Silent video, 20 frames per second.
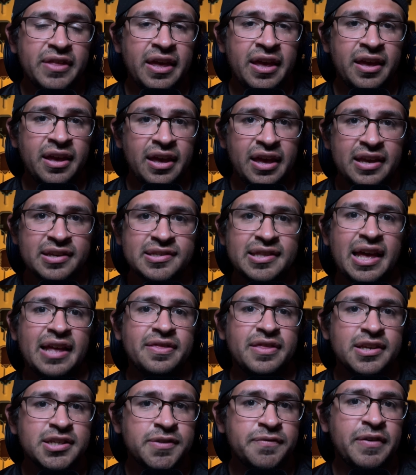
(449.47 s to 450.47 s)
thing is
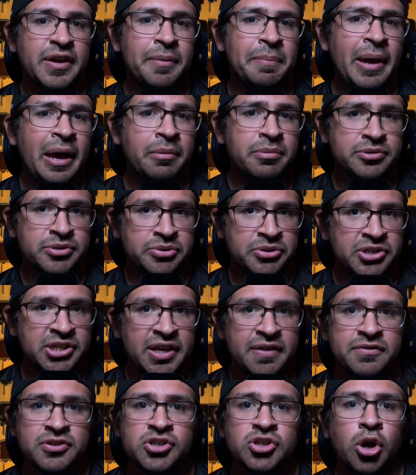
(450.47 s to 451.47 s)
that this feedback was
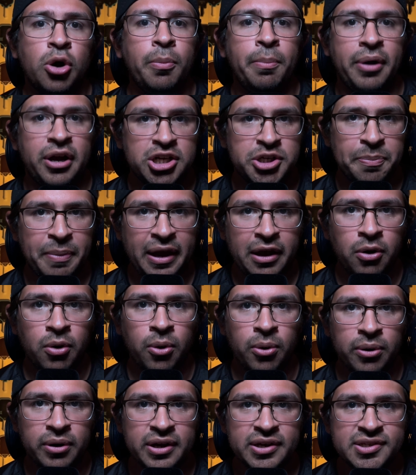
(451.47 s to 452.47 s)
received so much by
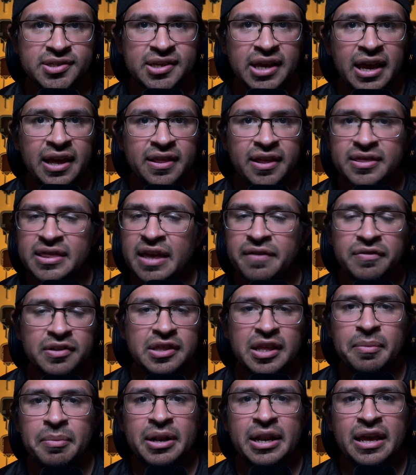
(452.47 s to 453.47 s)
Chorus that they've
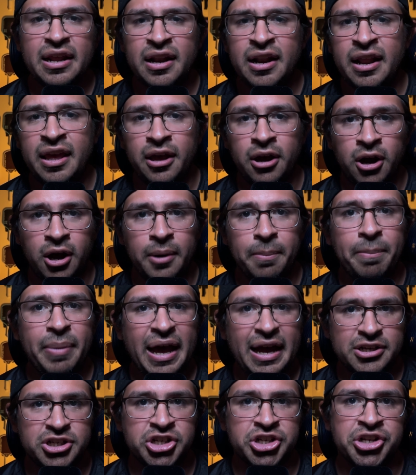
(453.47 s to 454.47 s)
eliminated it on
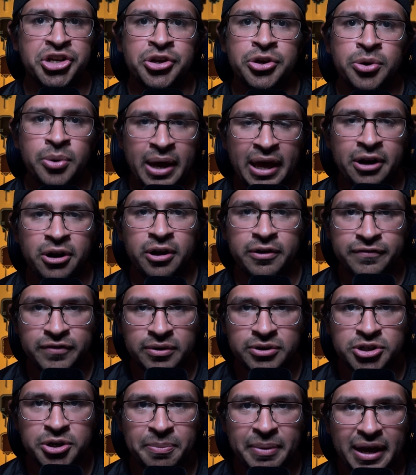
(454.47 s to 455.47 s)
batch 2 and all
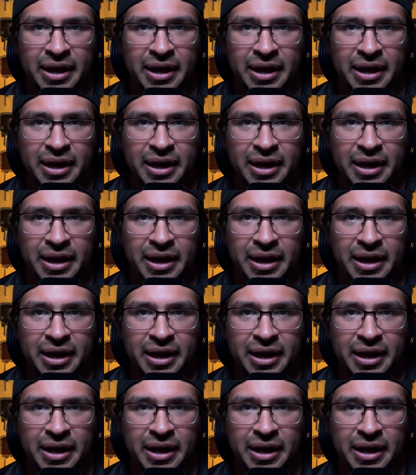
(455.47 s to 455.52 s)
future